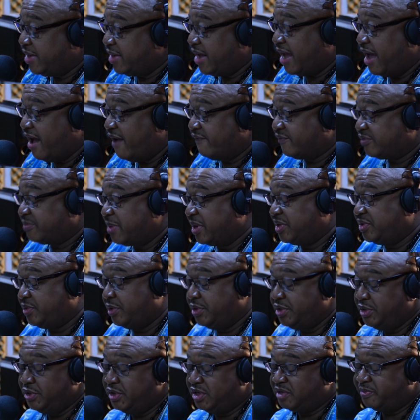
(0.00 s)
We have
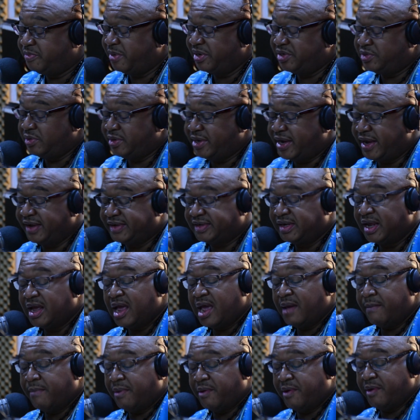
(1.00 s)
special news, special guest.
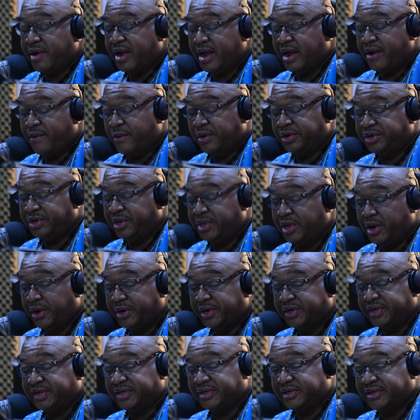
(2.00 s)
Maria, you want to do the
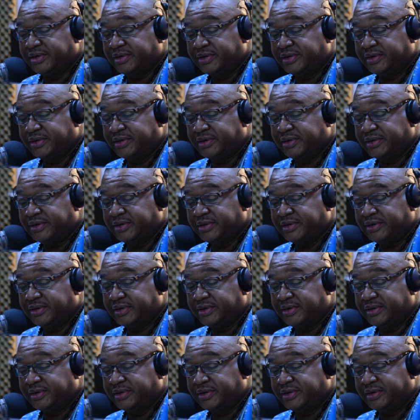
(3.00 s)
honors?